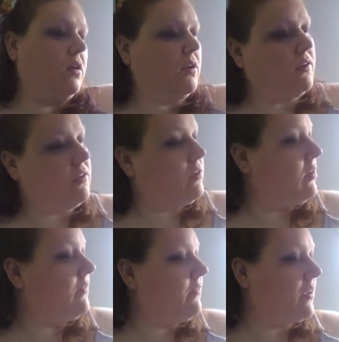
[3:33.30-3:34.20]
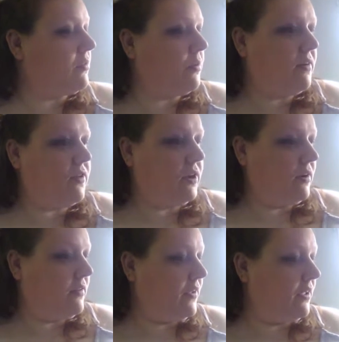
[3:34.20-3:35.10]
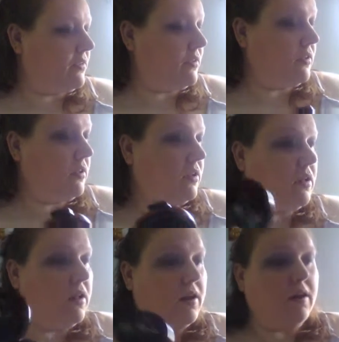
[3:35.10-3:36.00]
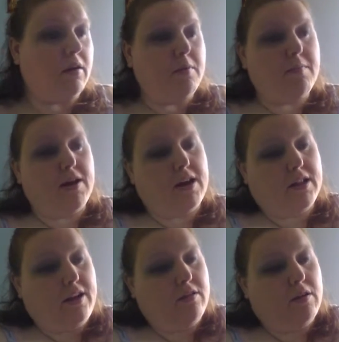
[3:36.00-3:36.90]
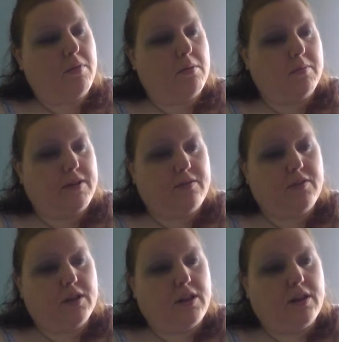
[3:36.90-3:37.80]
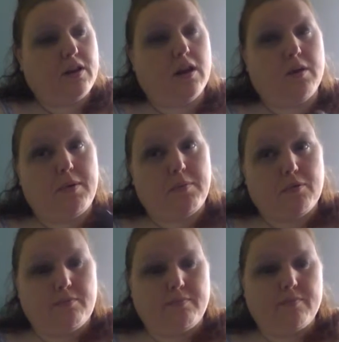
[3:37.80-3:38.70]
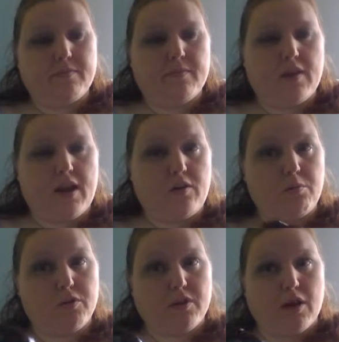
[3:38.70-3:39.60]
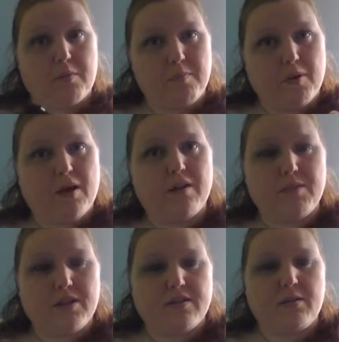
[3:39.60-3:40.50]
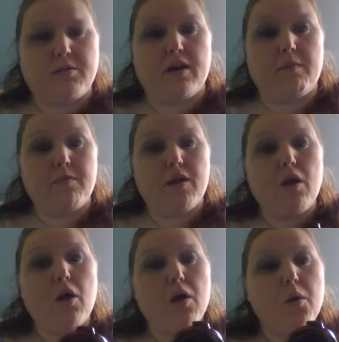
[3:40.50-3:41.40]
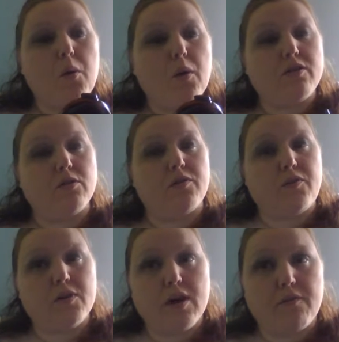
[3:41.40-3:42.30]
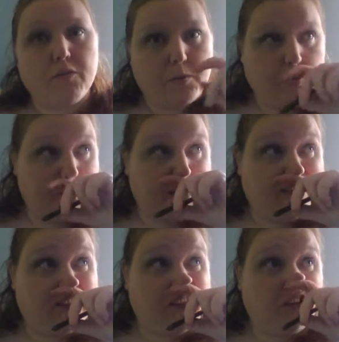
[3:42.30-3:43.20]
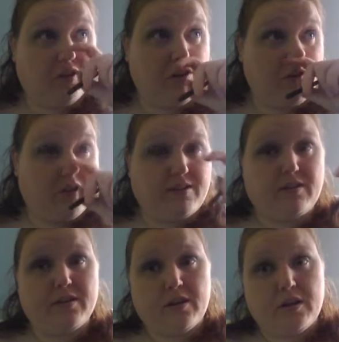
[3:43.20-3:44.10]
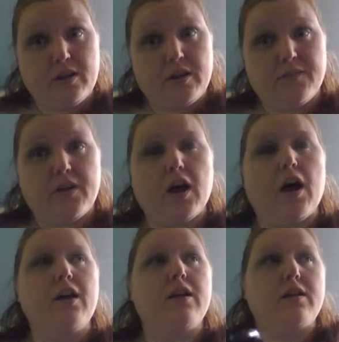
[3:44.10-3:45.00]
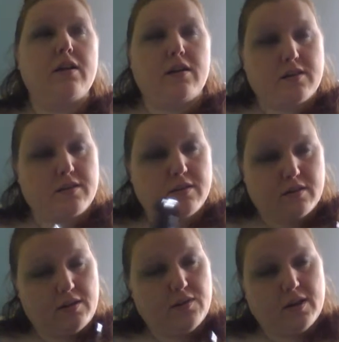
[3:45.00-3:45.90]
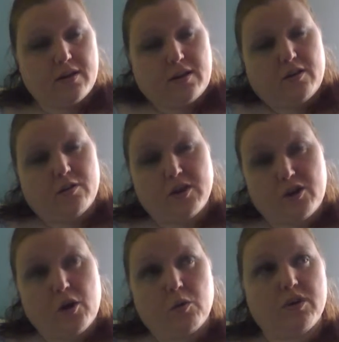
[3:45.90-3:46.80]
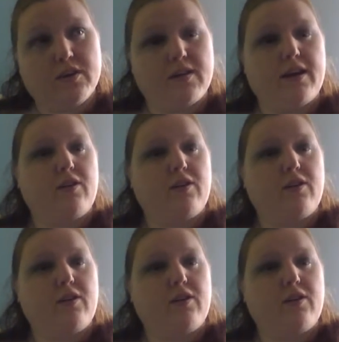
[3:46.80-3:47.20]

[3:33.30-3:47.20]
because then you can fix whatever you need to fix. Now I put my eyeliner on probably differently than a lot of people. I do both top and bottom at the same time. So if you feel comfortable doing this, then you can do this. If not, because even, then don't, because